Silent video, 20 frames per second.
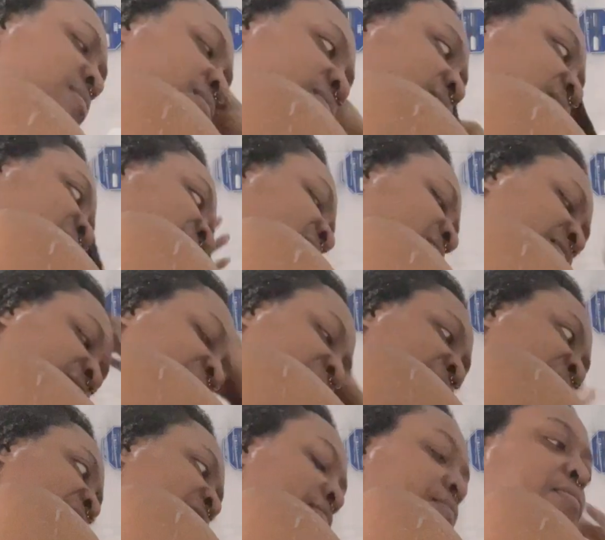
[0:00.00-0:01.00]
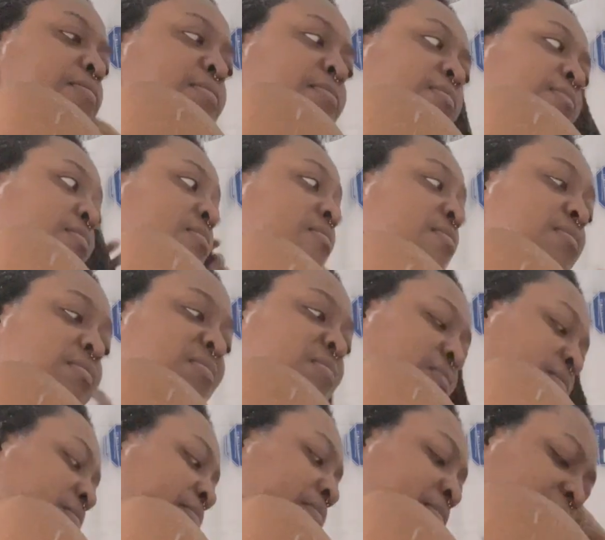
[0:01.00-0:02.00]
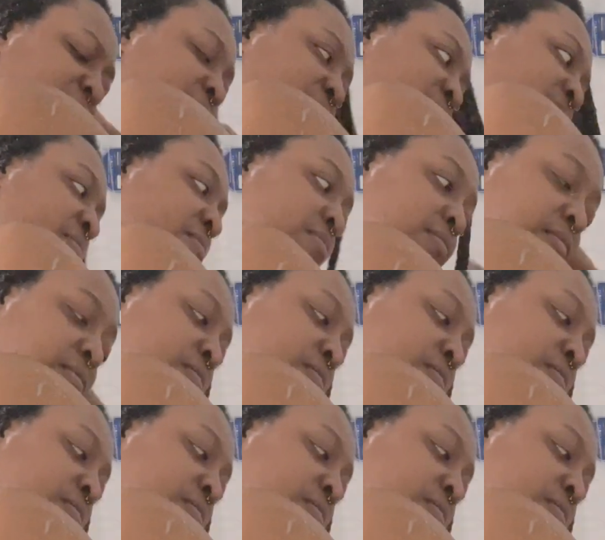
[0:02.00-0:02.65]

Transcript: I mean, I haven't recorded all the videos I have planned, but